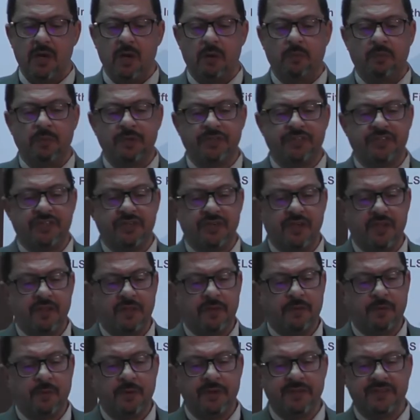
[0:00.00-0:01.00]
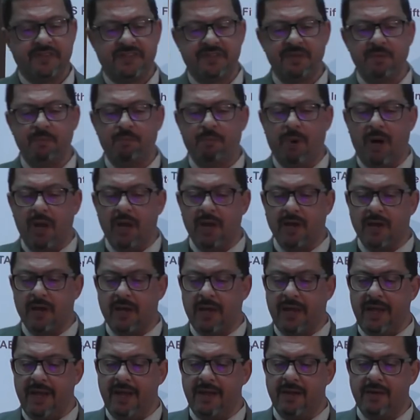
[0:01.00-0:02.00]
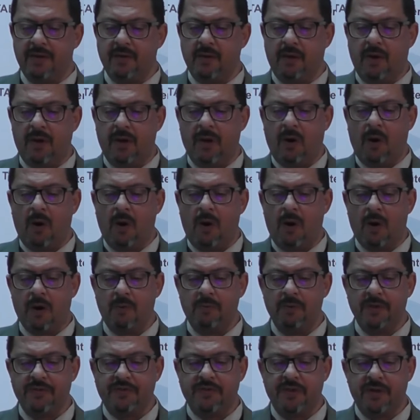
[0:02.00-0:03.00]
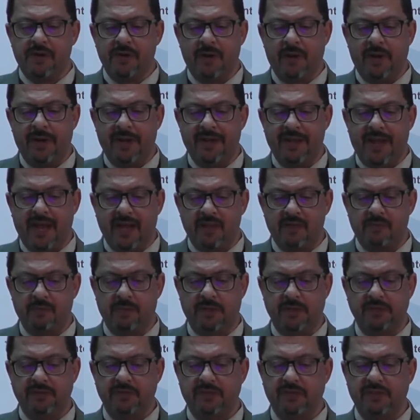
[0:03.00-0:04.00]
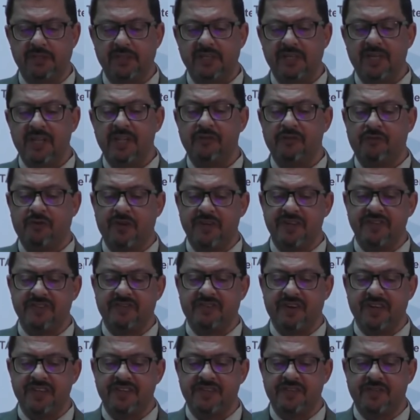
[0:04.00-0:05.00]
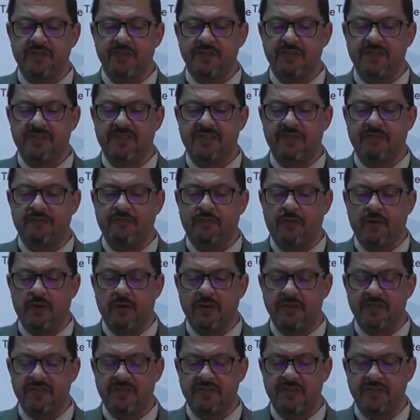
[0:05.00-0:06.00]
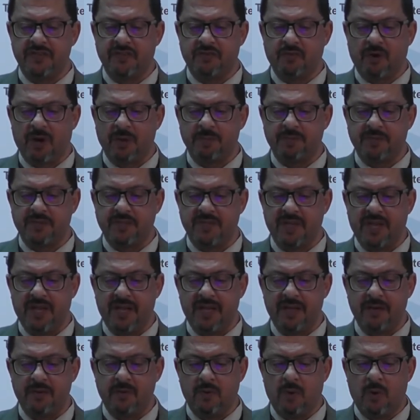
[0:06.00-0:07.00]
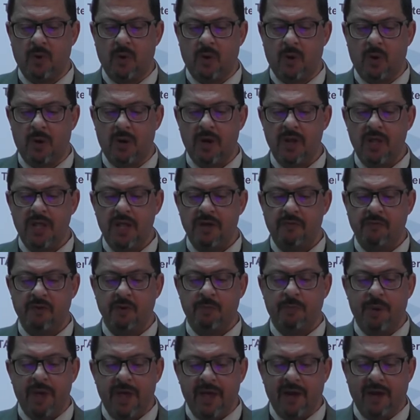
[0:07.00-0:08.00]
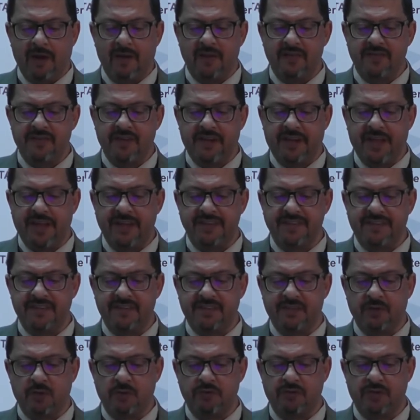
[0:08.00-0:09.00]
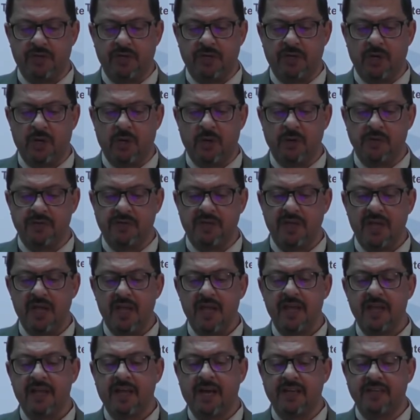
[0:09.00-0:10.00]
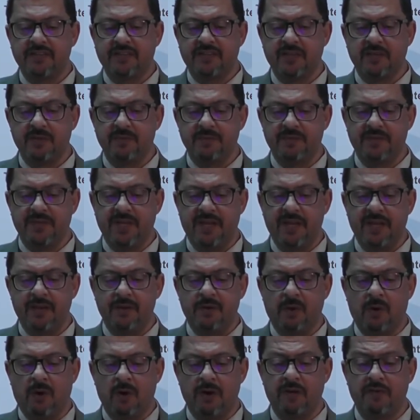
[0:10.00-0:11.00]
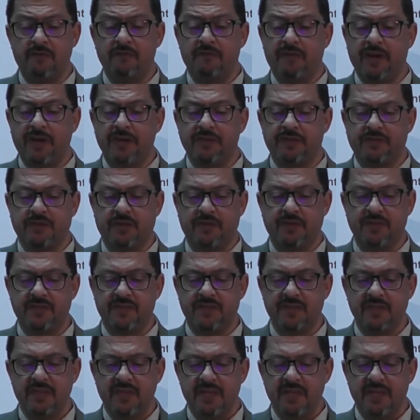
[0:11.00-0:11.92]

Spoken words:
which, through its symbolic and or material enactment, transgresses, subverts, disrupts, and or rebels against the social codes, customs, and or conventions